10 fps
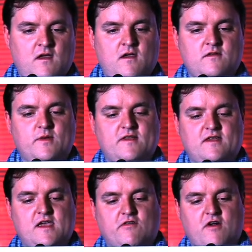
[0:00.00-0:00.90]
So we can
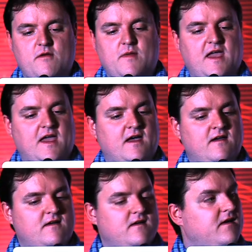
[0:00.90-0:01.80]
see Chrome here
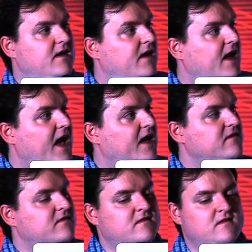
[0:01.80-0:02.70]

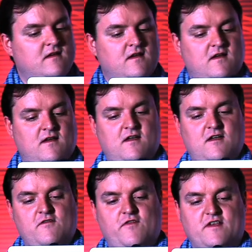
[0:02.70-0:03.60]
has
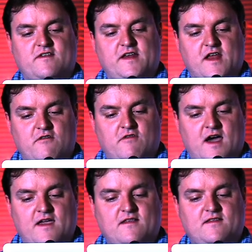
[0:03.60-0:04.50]
virtually no
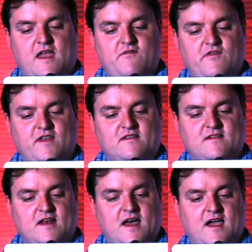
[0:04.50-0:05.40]
rights, everything's
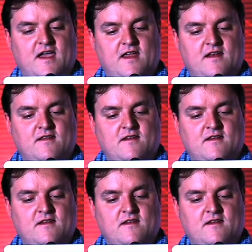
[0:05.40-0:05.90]
denied.